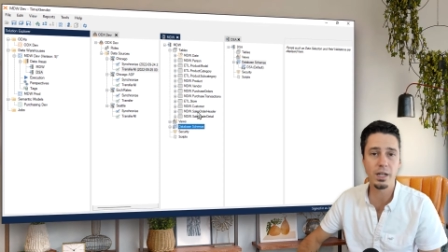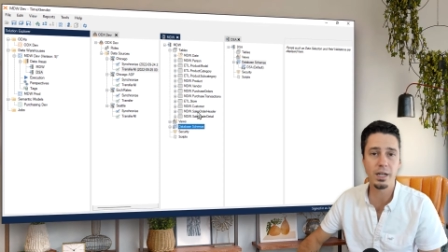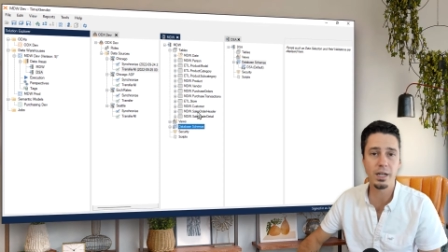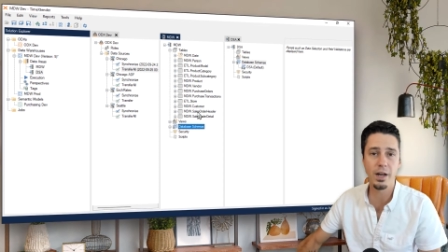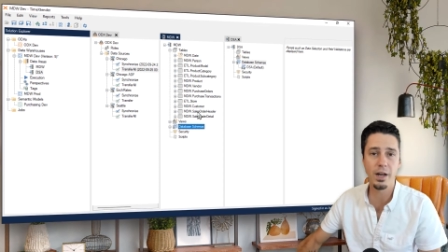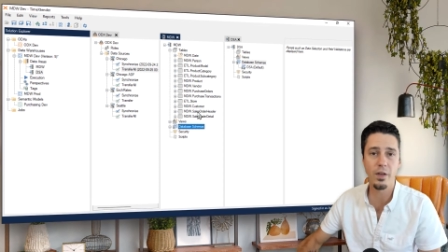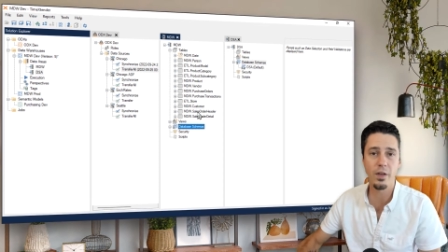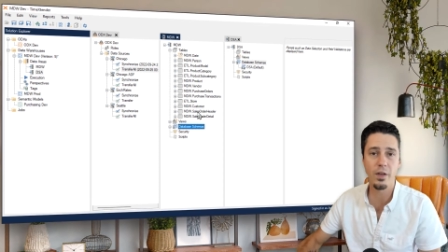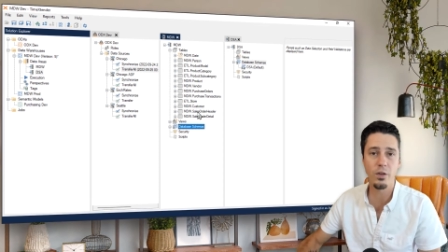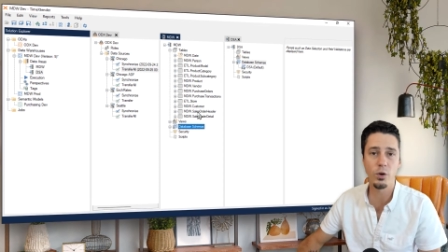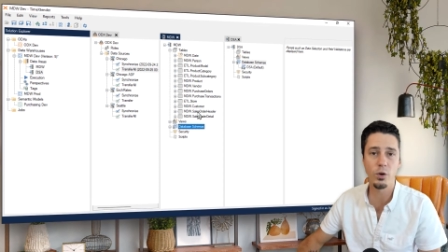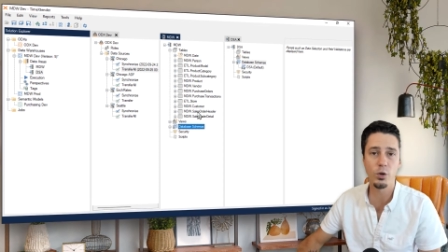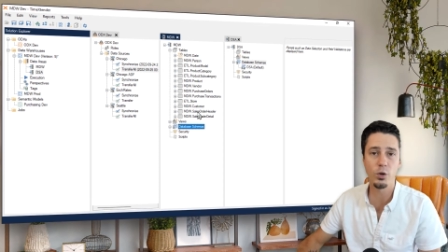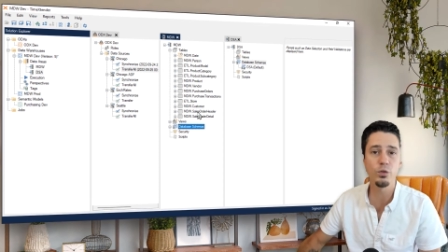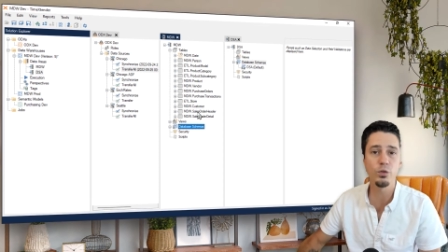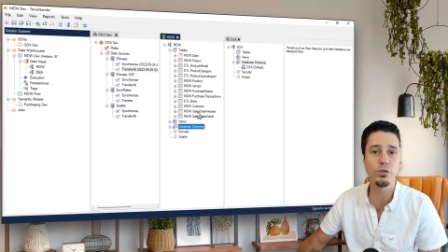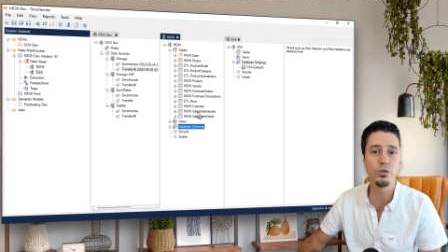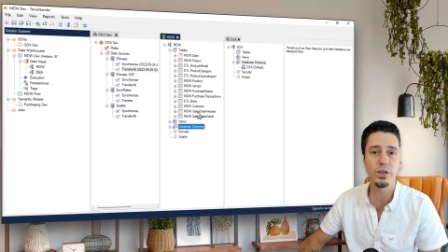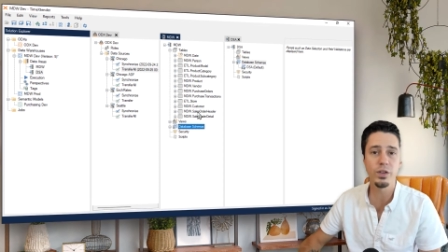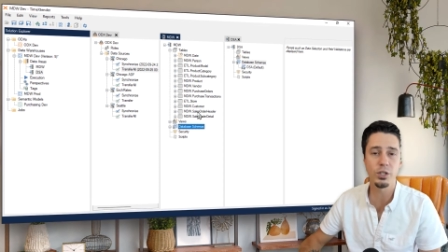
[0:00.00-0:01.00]
at another
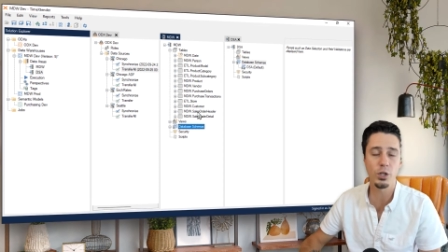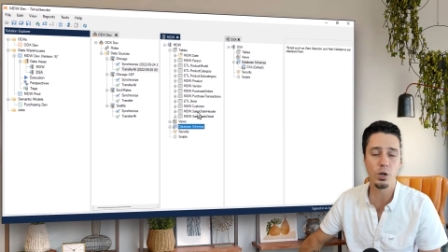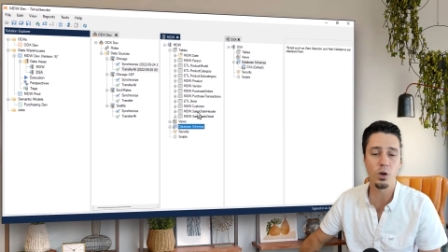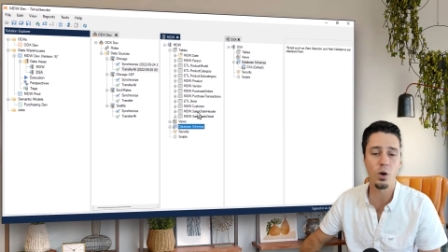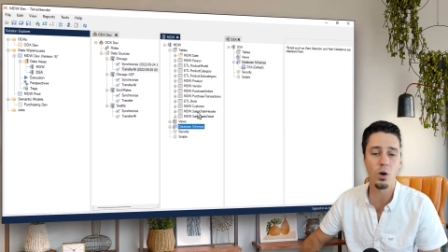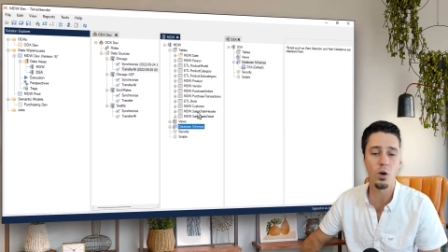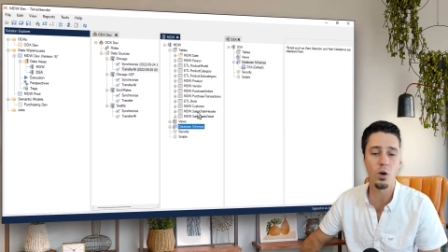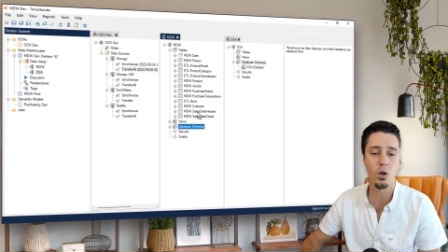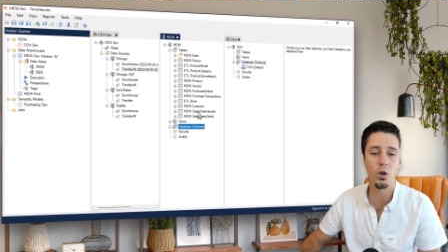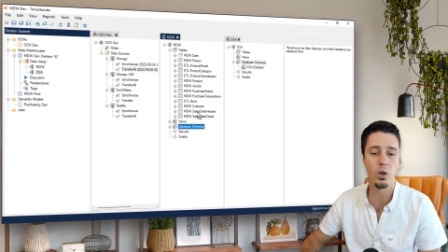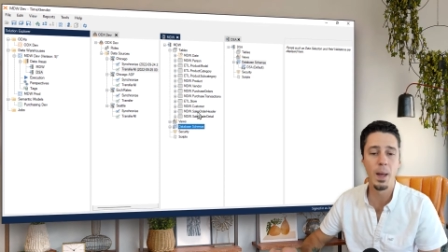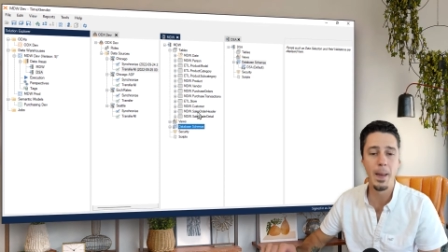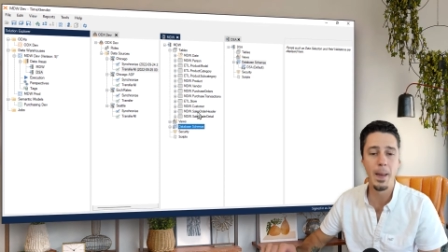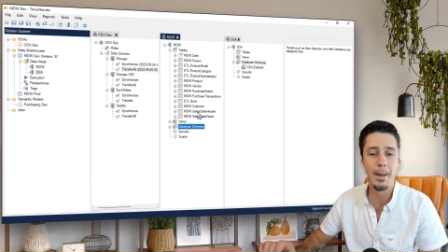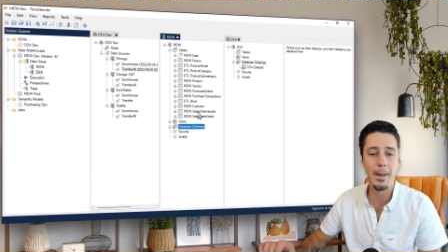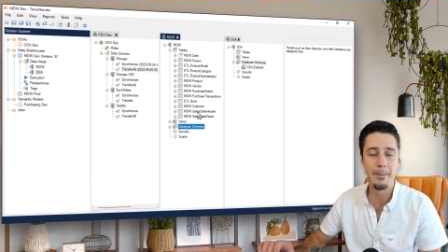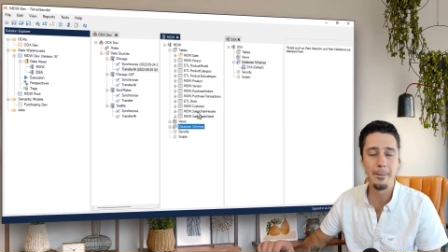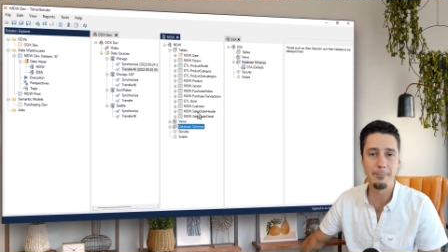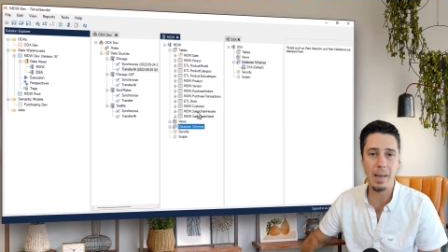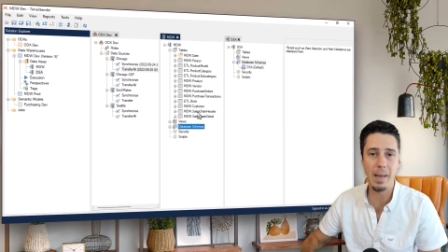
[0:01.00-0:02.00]
new feature called
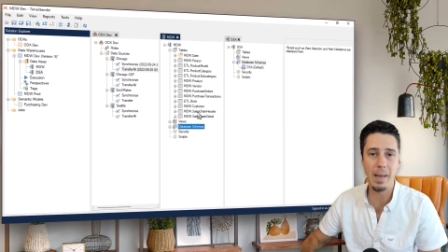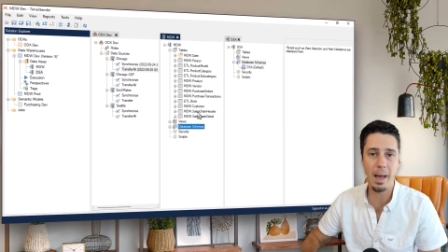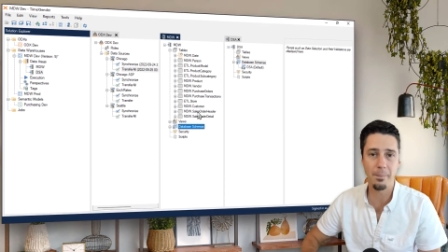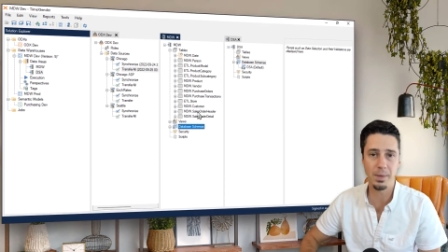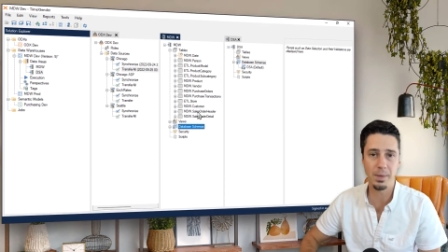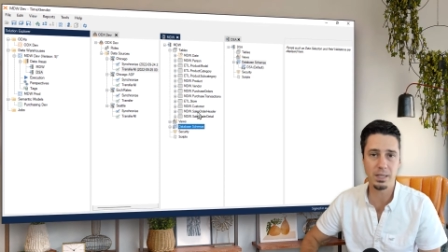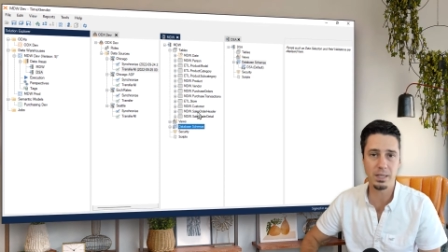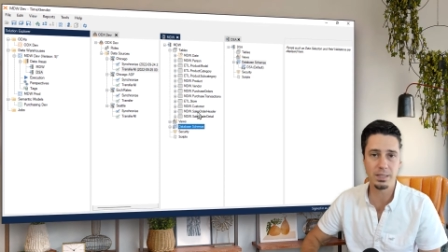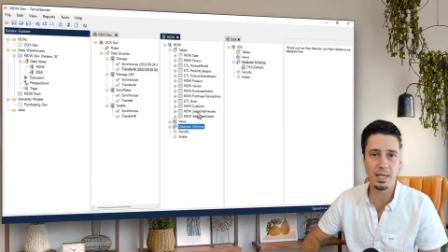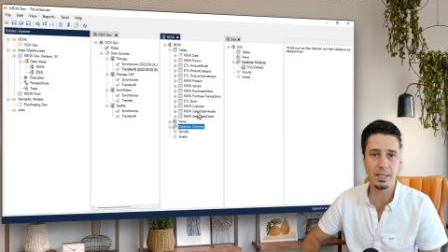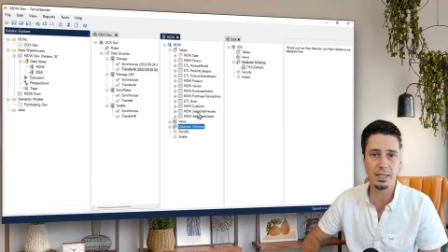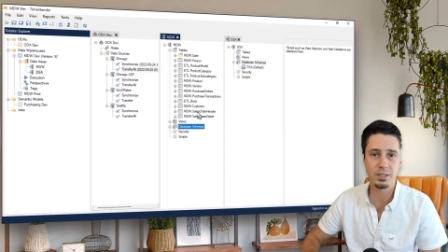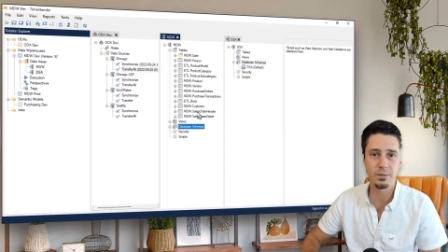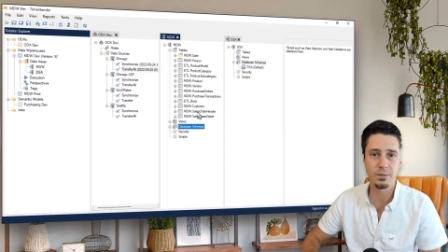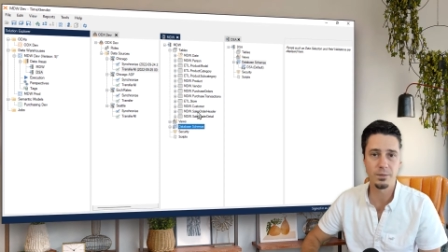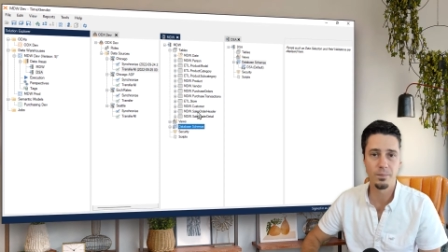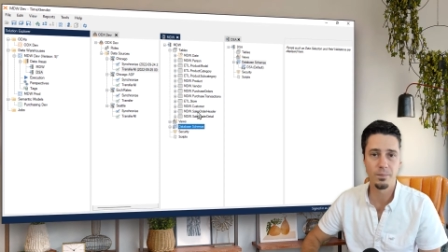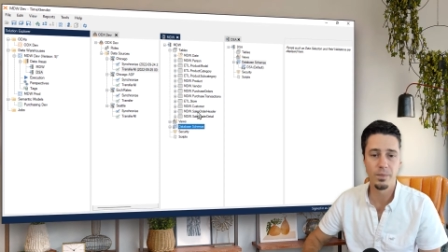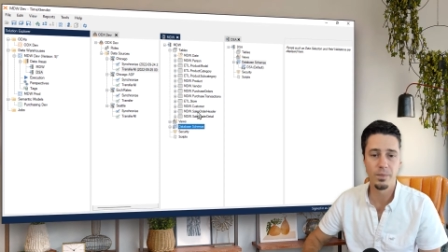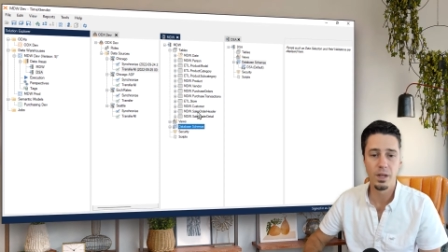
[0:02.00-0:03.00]
mapping sets.